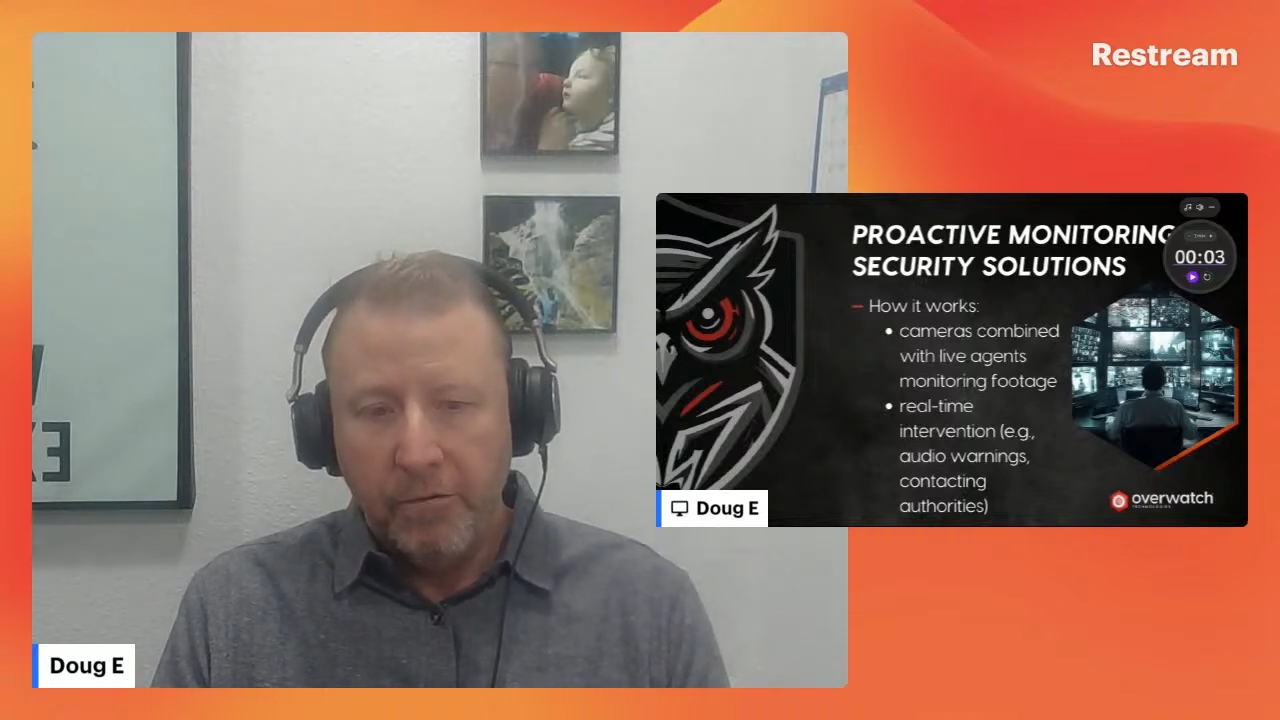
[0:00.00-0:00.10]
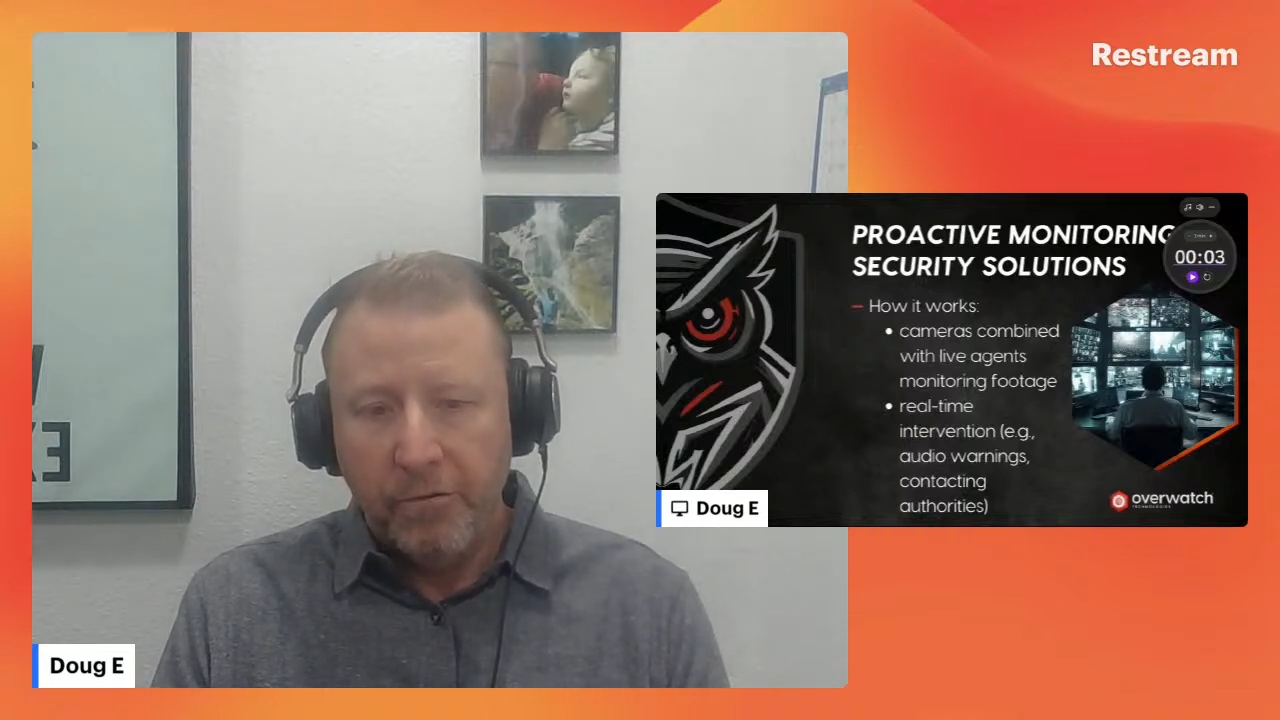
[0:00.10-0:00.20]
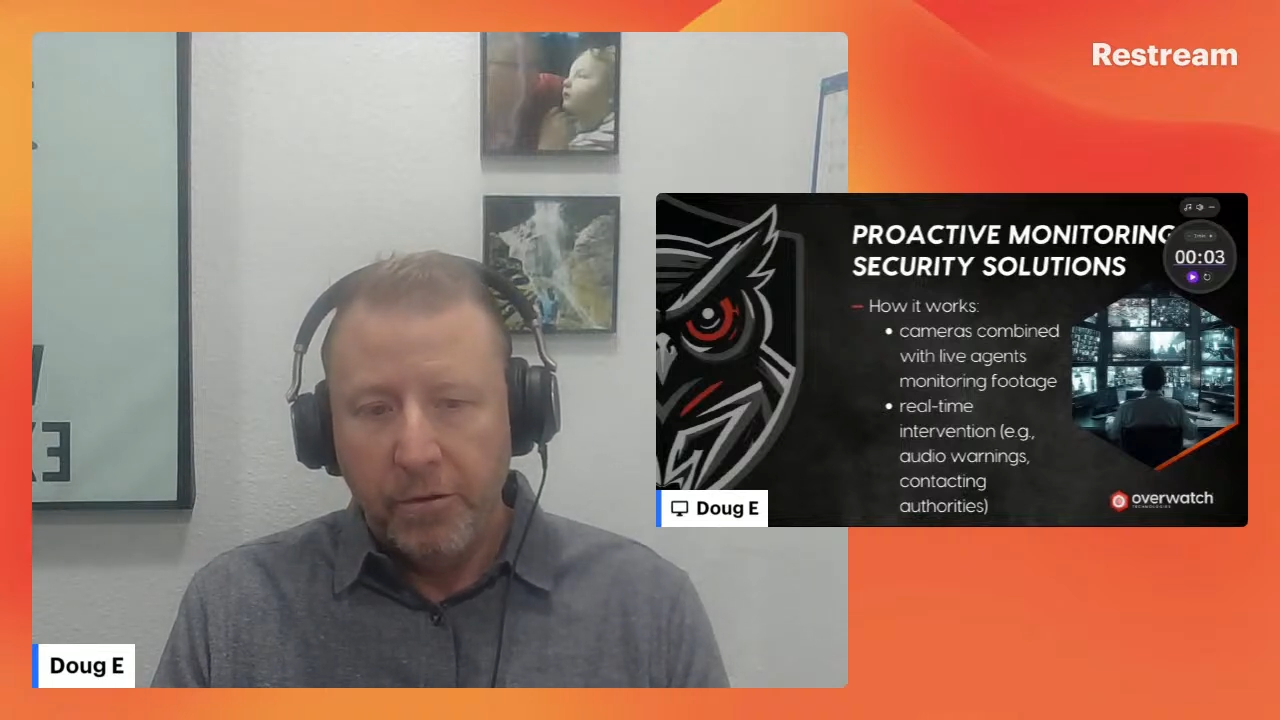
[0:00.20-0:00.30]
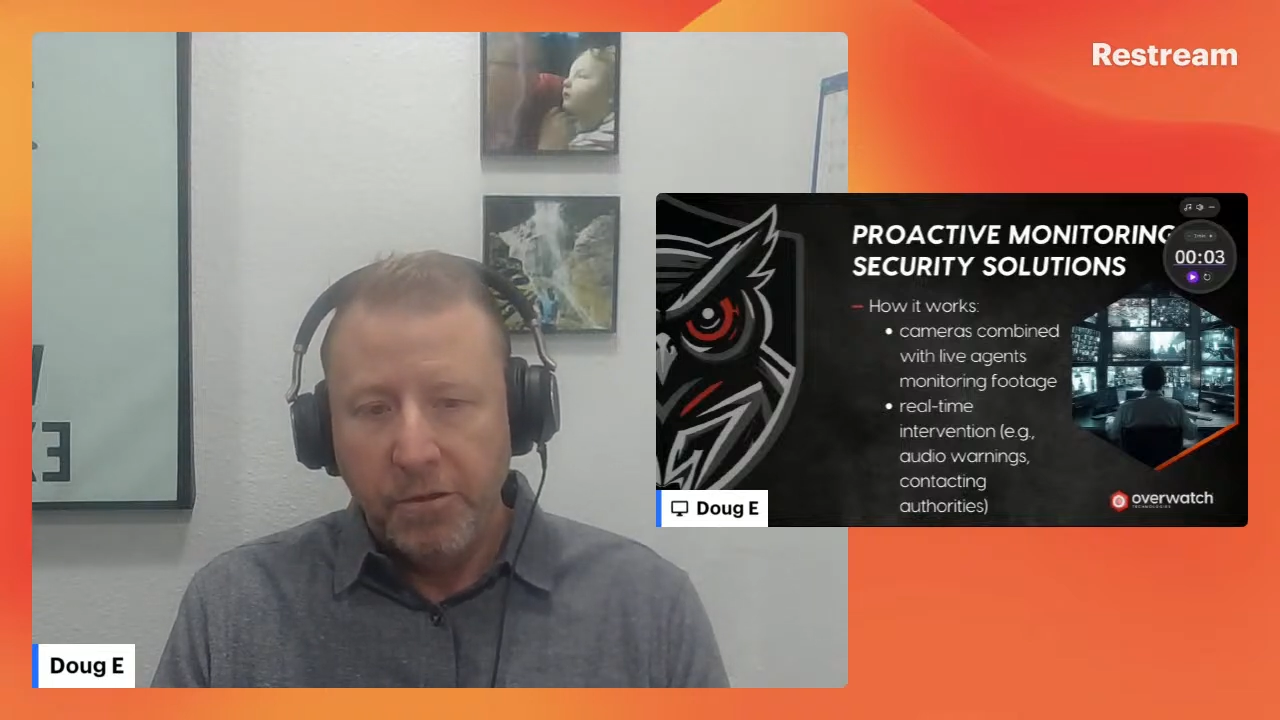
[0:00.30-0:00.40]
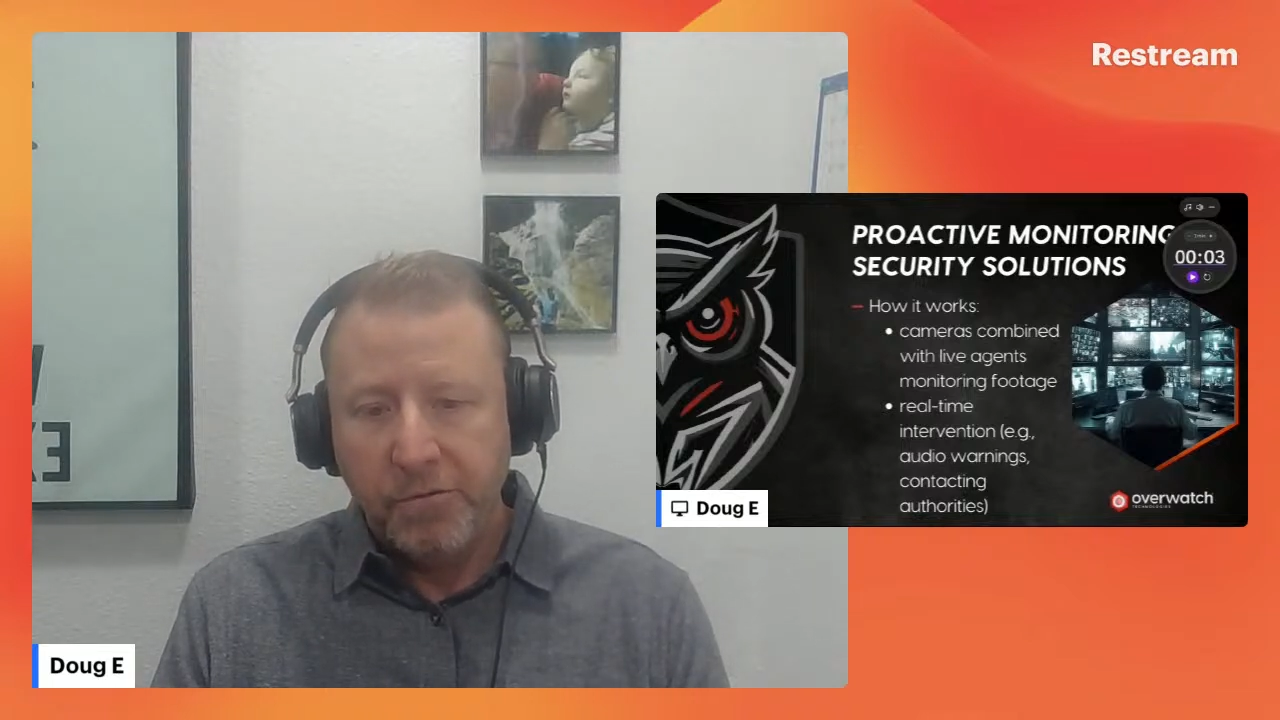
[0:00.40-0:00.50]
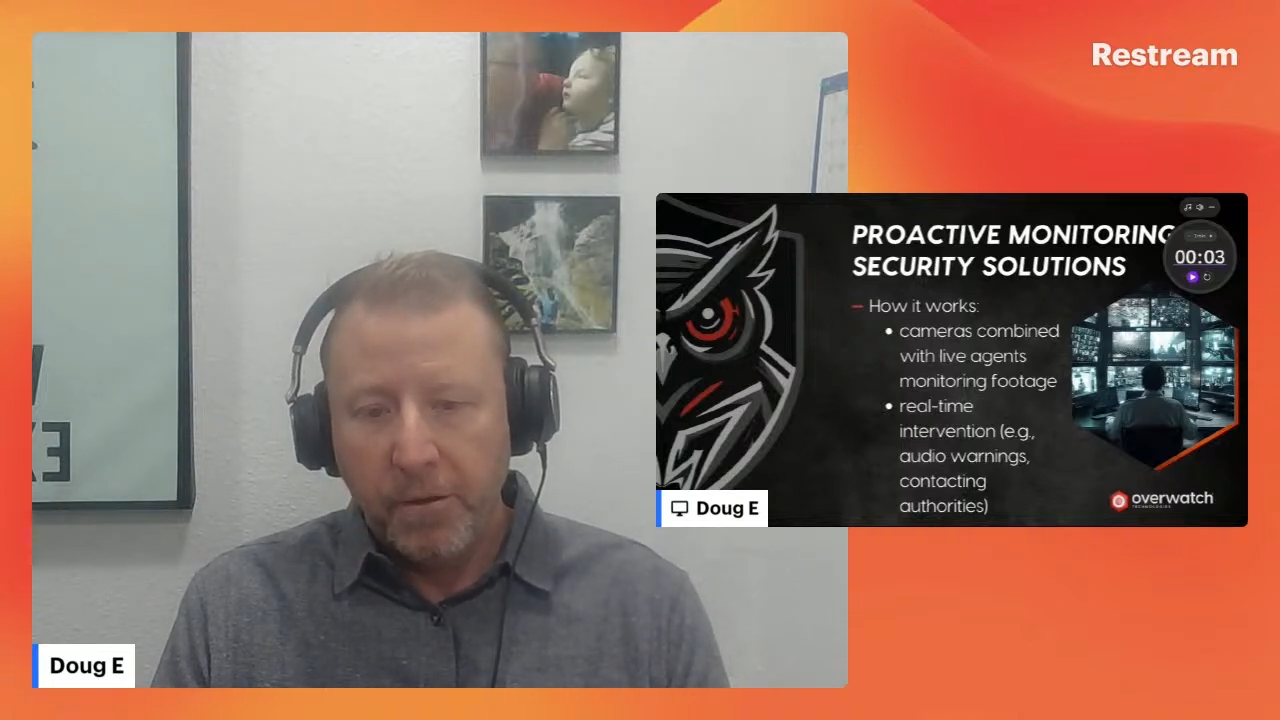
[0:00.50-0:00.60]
footage for